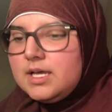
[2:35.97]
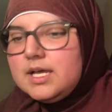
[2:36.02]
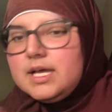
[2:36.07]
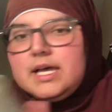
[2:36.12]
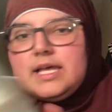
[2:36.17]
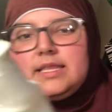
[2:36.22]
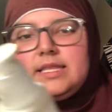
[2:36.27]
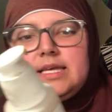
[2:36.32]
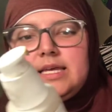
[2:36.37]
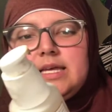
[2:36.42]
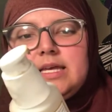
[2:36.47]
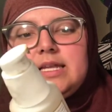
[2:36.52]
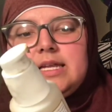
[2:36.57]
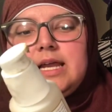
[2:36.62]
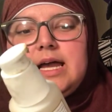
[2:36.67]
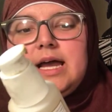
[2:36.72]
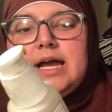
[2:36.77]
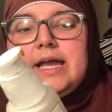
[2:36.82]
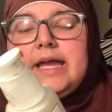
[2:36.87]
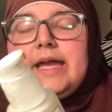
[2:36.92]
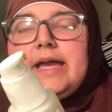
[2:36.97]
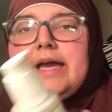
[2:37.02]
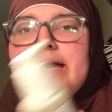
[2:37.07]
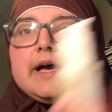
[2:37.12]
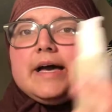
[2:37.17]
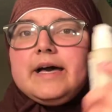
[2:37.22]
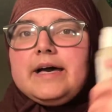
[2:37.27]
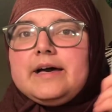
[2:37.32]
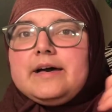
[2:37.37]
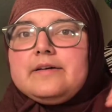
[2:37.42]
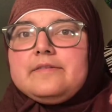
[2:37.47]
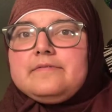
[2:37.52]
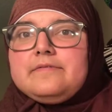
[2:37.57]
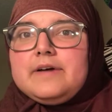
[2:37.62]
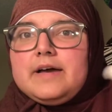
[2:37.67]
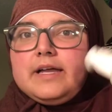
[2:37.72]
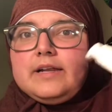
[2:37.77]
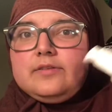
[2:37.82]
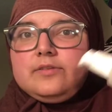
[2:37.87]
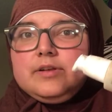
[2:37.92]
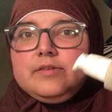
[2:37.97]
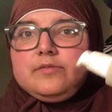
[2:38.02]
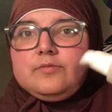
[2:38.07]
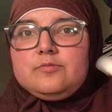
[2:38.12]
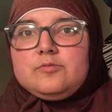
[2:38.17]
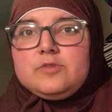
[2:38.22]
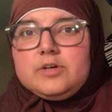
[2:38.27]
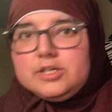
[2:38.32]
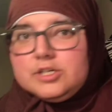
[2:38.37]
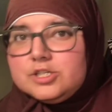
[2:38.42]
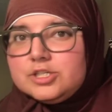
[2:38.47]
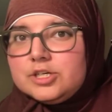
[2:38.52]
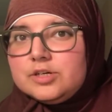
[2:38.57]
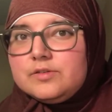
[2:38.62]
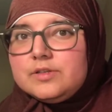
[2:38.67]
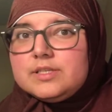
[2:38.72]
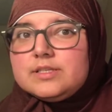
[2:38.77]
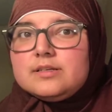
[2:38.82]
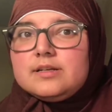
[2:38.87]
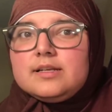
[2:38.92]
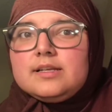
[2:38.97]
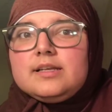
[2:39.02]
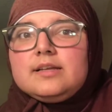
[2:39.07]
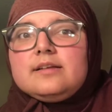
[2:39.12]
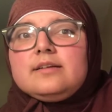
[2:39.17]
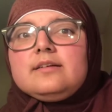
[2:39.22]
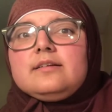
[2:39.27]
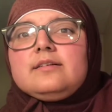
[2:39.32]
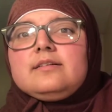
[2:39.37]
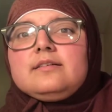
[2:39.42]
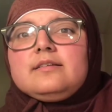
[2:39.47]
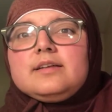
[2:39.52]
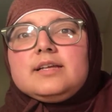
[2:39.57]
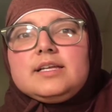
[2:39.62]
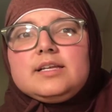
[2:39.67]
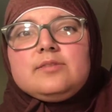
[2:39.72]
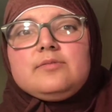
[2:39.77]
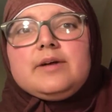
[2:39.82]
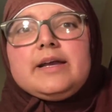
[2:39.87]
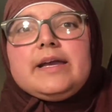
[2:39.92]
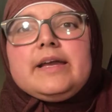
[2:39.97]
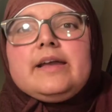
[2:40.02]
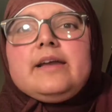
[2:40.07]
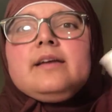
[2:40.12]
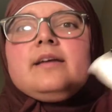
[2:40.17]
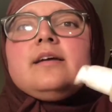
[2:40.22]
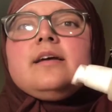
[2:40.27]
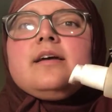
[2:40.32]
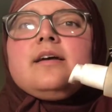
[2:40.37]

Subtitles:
And then I don't even want to show this on here in a way,